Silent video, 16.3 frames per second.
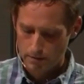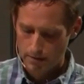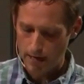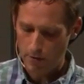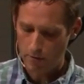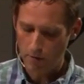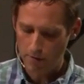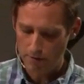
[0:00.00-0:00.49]

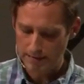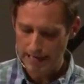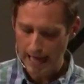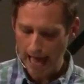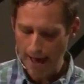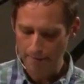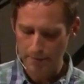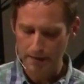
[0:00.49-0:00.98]
Now, what was
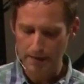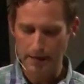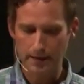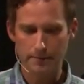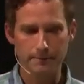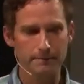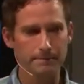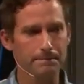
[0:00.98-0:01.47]

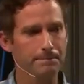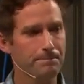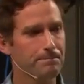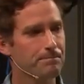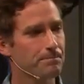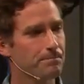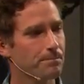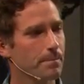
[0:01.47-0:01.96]
happening
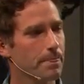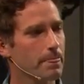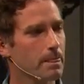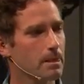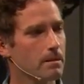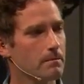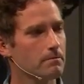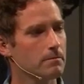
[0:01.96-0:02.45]

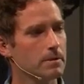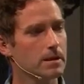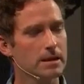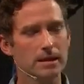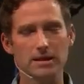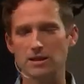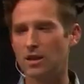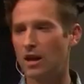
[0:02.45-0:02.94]

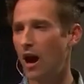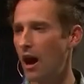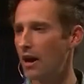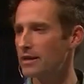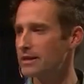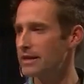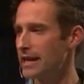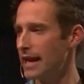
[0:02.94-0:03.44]
in this
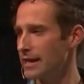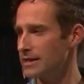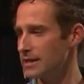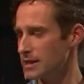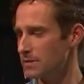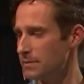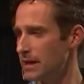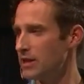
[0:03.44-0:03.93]
context
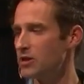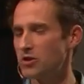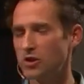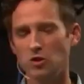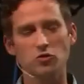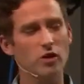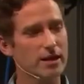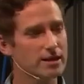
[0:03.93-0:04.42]
is Peter's
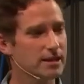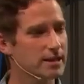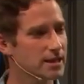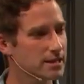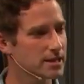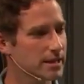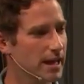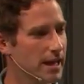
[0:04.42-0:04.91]
addressing
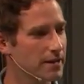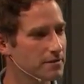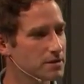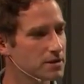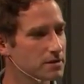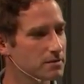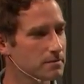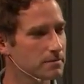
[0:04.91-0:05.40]
the
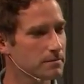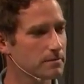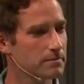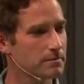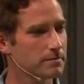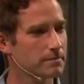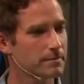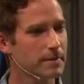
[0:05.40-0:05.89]
slaves.
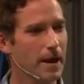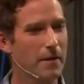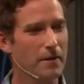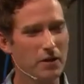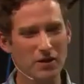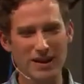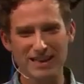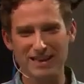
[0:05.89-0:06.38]

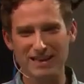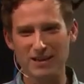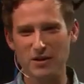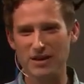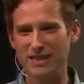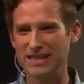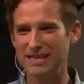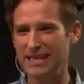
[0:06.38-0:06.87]
you, can,
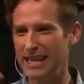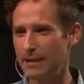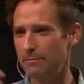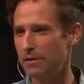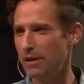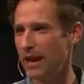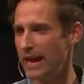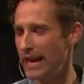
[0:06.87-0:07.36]
you can see
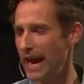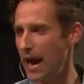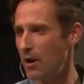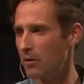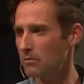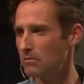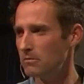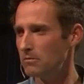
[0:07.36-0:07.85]
it playing
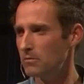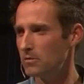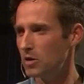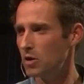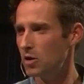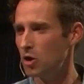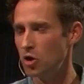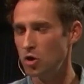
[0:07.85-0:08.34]
out.
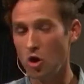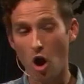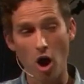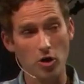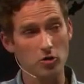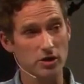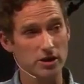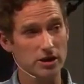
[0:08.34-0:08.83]

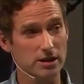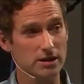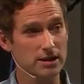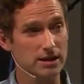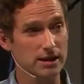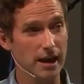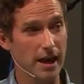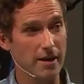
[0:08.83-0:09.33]
Non Christian
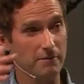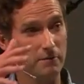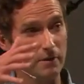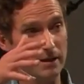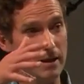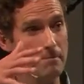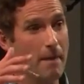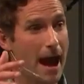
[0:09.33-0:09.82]
slave
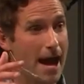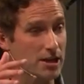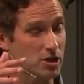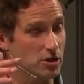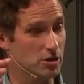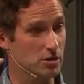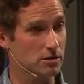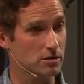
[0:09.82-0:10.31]
with a
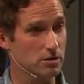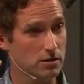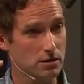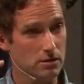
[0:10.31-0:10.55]
master,